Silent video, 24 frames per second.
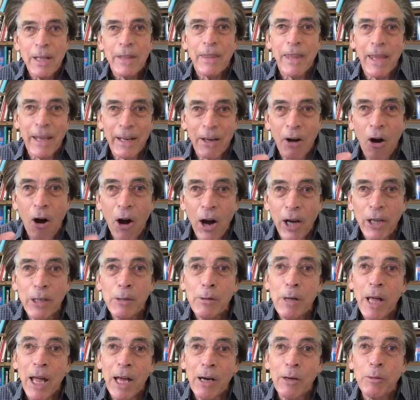that
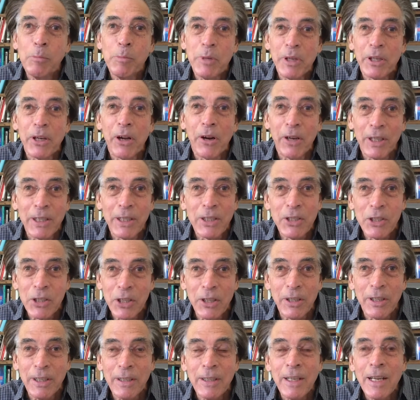Albert
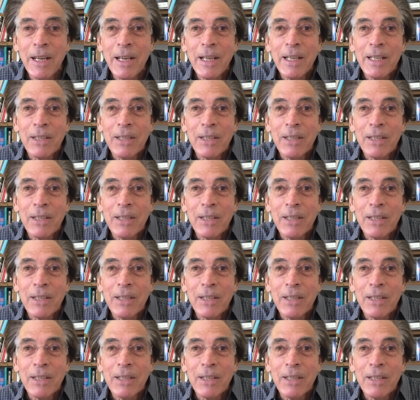Einstein